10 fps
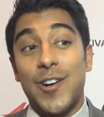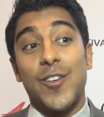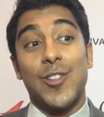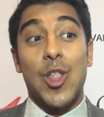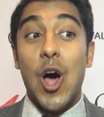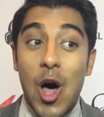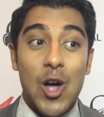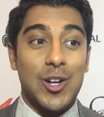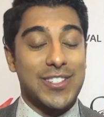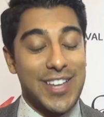for a
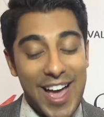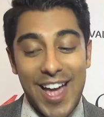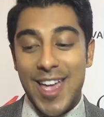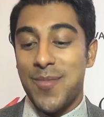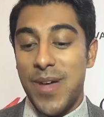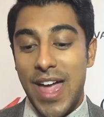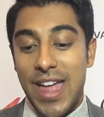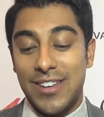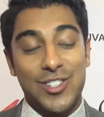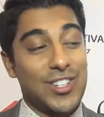long time,
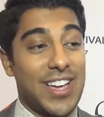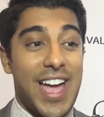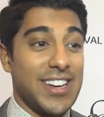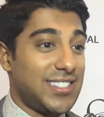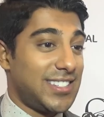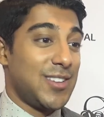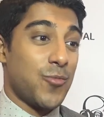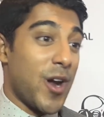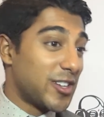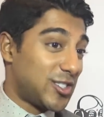and just to kind of see
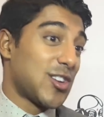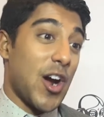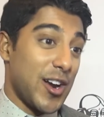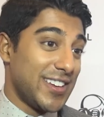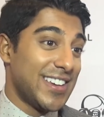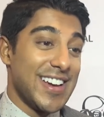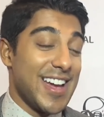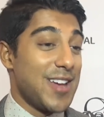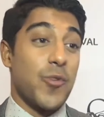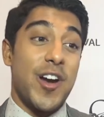where it started
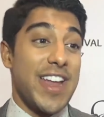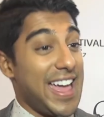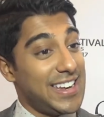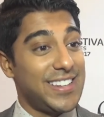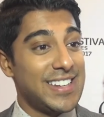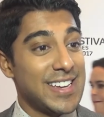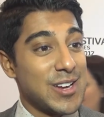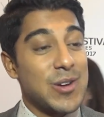and where it ended